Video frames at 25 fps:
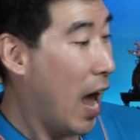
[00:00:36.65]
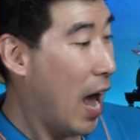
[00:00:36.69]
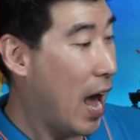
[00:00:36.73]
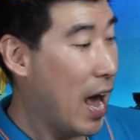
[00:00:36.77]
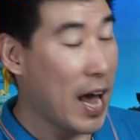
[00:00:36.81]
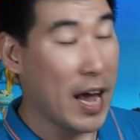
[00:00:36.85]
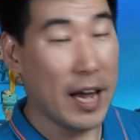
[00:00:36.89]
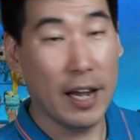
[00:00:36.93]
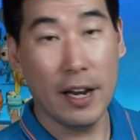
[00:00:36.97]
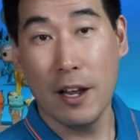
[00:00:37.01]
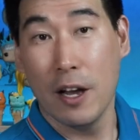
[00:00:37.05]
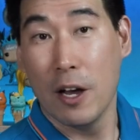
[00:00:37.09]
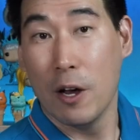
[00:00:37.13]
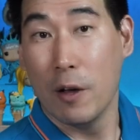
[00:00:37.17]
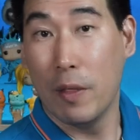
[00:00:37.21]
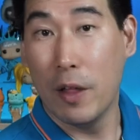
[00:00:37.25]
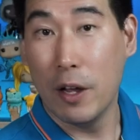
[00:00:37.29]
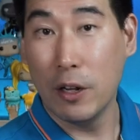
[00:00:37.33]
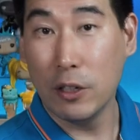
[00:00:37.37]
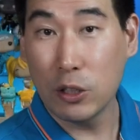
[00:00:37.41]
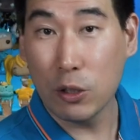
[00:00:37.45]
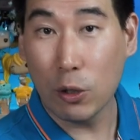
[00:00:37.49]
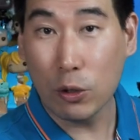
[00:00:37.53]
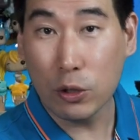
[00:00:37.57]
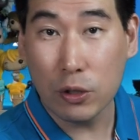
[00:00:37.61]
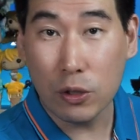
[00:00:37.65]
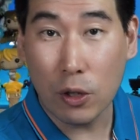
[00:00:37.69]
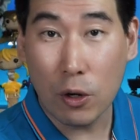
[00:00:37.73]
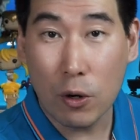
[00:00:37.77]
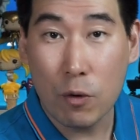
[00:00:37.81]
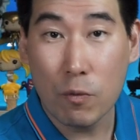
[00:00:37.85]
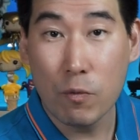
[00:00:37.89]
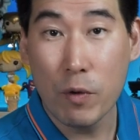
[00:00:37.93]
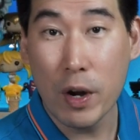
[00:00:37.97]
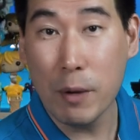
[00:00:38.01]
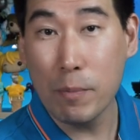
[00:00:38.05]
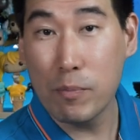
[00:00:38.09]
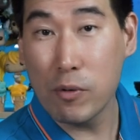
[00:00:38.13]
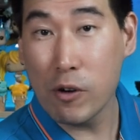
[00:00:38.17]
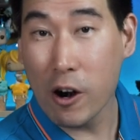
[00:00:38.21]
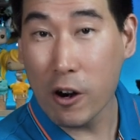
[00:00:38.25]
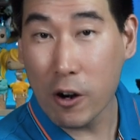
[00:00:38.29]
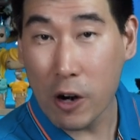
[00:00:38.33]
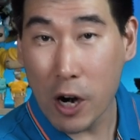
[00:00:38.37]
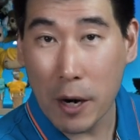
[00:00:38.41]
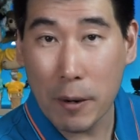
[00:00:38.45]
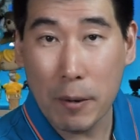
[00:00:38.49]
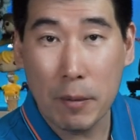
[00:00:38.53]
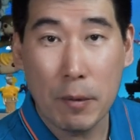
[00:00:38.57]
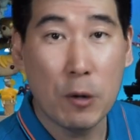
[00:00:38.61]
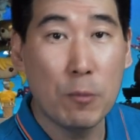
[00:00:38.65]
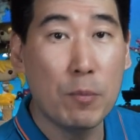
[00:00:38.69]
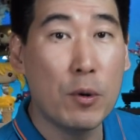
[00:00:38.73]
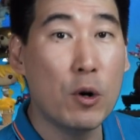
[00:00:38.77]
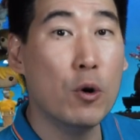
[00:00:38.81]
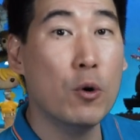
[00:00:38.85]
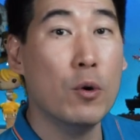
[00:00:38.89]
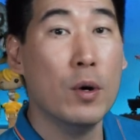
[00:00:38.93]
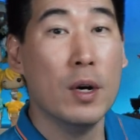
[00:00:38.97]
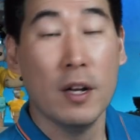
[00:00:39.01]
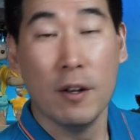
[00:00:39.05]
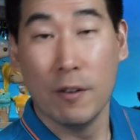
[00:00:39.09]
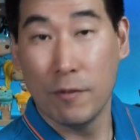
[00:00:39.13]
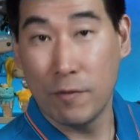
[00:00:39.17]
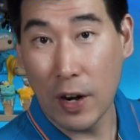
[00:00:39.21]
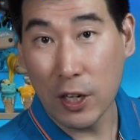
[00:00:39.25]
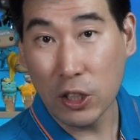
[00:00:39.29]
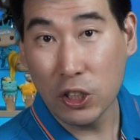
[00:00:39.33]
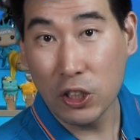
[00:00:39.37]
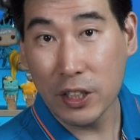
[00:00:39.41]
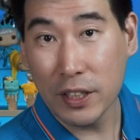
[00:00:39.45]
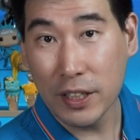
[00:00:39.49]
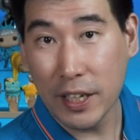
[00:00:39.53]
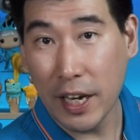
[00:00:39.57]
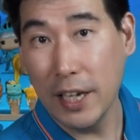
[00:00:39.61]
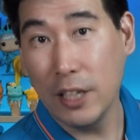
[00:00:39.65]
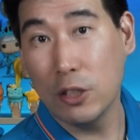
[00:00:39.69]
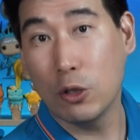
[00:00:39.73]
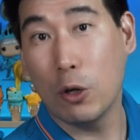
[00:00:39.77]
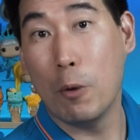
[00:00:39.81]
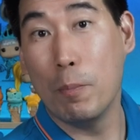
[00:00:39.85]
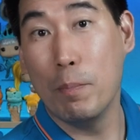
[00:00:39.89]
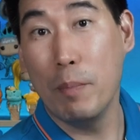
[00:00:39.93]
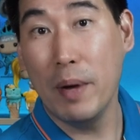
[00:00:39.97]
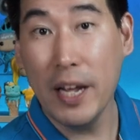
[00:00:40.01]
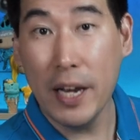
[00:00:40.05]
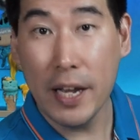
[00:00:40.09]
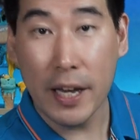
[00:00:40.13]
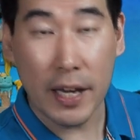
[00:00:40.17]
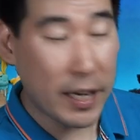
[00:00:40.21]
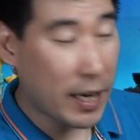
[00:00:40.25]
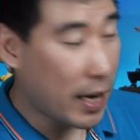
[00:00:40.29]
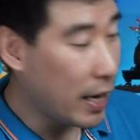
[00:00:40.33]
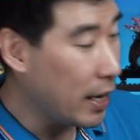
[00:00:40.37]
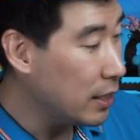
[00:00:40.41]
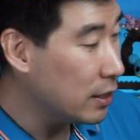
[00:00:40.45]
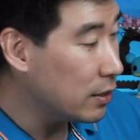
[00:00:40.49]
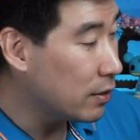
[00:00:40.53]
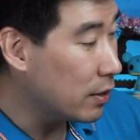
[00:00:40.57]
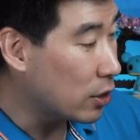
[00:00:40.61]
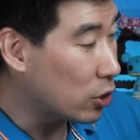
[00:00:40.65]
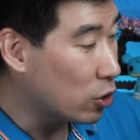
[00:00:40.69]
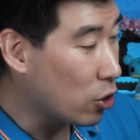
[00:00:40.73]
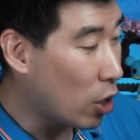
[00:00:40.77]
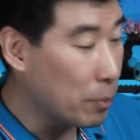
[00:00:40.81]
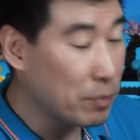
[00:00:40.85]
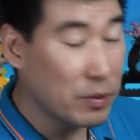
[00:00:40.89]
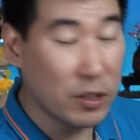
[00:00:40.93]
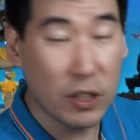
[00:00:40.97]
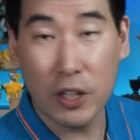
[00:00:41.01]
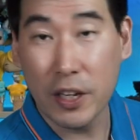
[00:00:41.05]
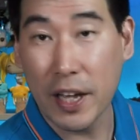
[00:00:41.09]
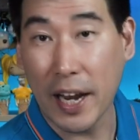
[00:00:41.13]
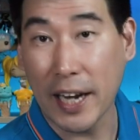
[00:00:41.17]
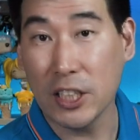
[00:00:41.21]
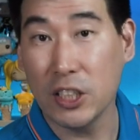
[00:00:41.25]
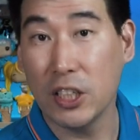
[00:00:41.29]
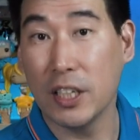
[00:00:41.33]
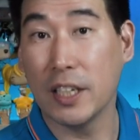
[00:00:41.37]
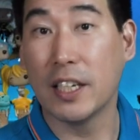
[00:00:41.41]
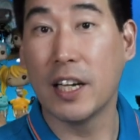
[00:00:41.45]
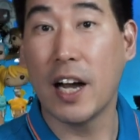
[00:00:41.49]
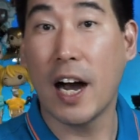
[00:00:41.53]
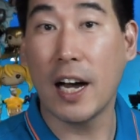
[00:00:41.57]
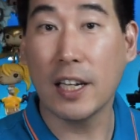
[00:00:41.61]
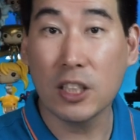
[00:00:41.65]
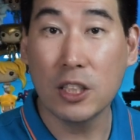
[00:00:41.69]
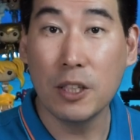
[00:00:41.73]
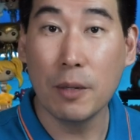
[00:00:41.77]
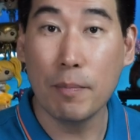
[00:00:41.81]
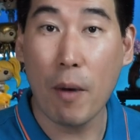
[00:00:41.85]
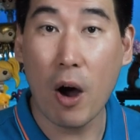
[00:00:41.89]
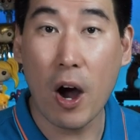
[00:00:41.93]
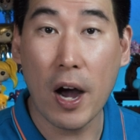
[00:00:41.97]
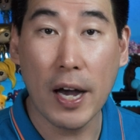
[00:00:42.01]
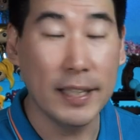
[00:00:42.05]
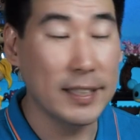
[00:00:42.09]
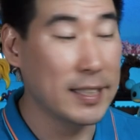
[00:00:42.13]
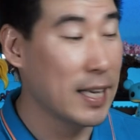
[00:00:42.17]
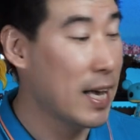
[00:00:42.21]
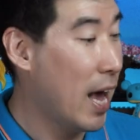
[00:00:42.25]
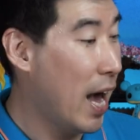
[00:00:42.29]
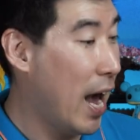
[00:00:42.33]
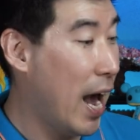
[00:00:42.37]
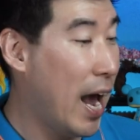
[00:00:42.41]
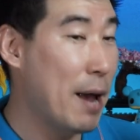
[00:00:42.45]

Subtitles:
And there's also reprogrammable function keys or MIDI keys at the top, so you can actually customize.